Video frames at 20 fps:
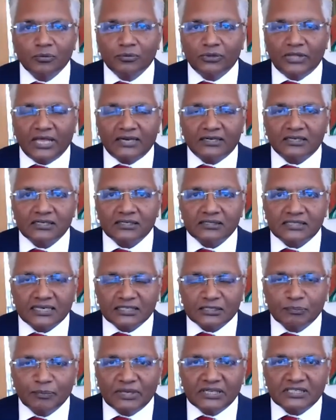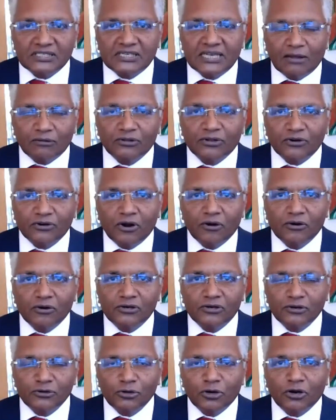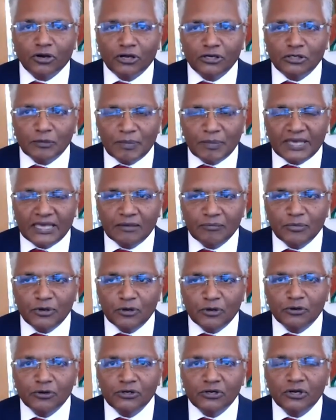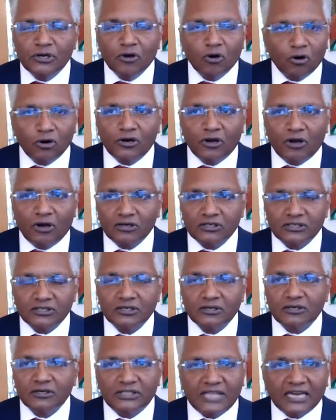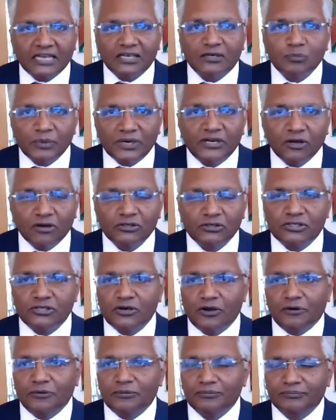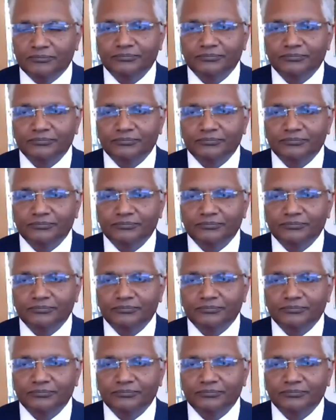that six months down the road you're going to be immune or not. That we don't know.